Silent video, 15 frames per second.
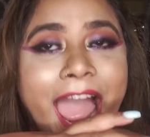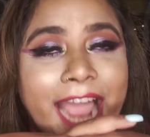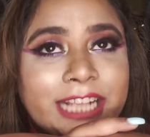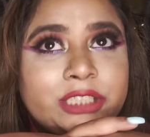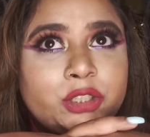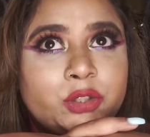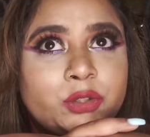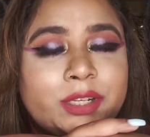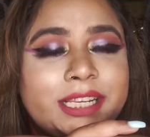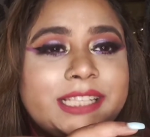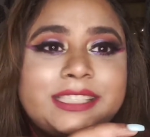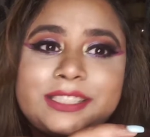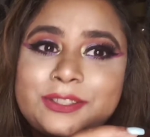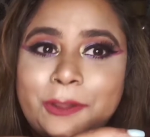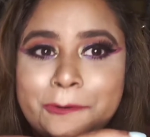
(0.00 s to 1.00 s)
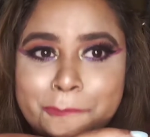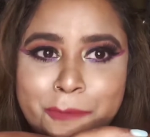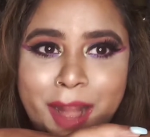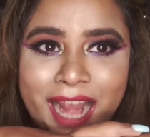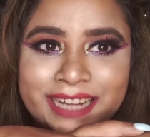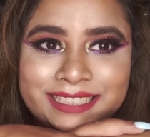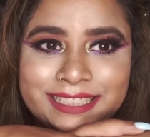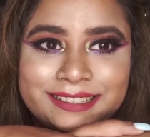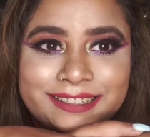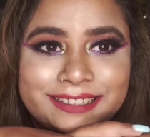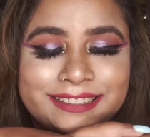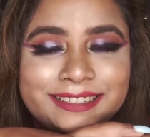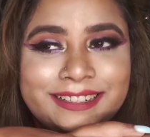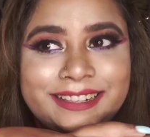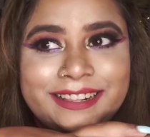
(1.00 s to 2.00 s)
actually it's not
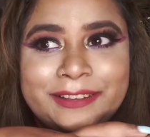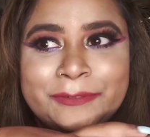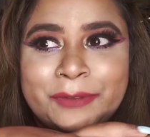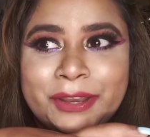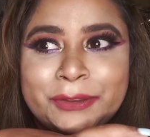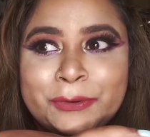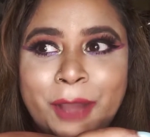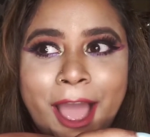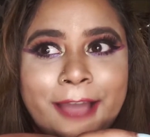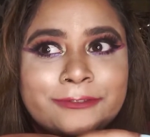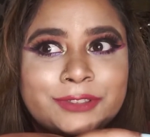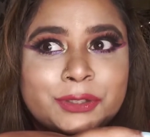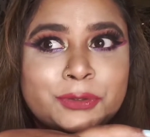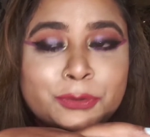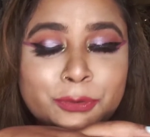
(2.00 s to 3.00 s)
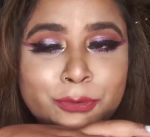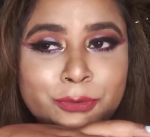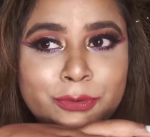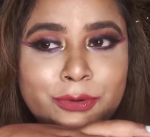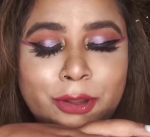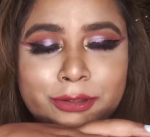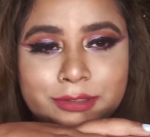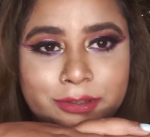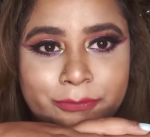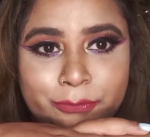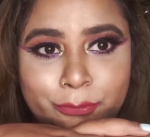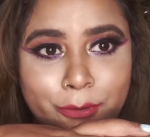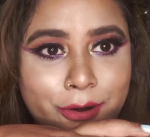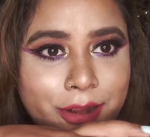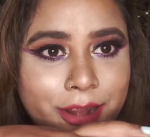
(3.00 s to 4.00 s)
practical when you have to do lots of
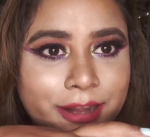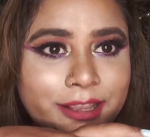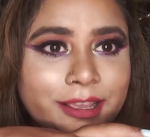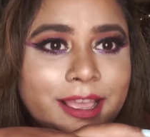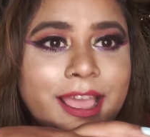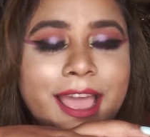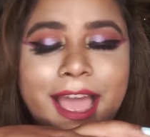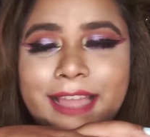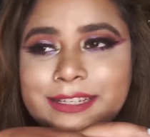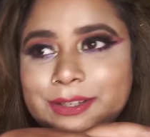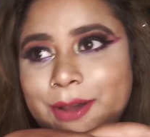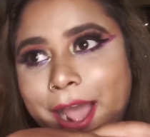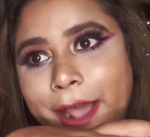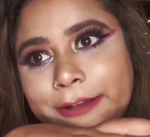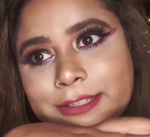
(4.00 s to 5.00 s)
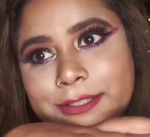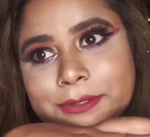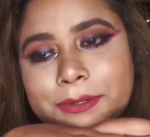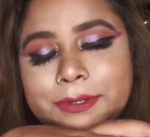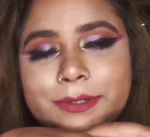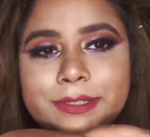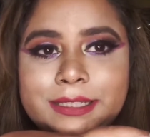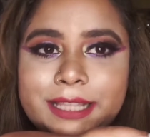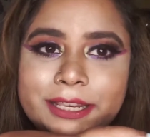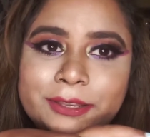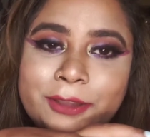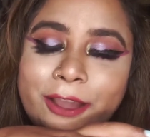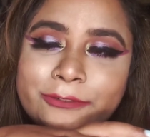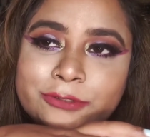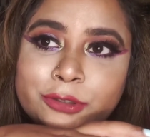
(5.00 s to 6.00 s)
work at your household, then
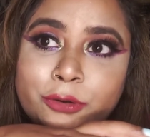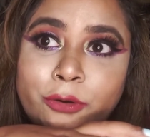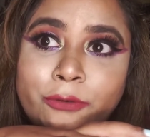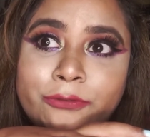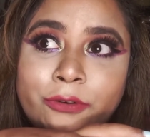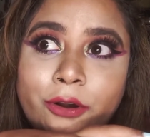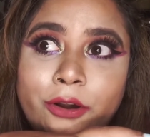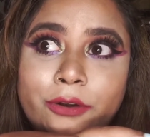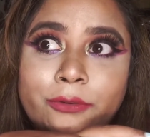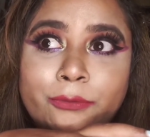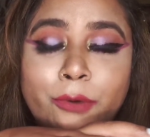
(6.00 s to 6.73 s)
you have to go for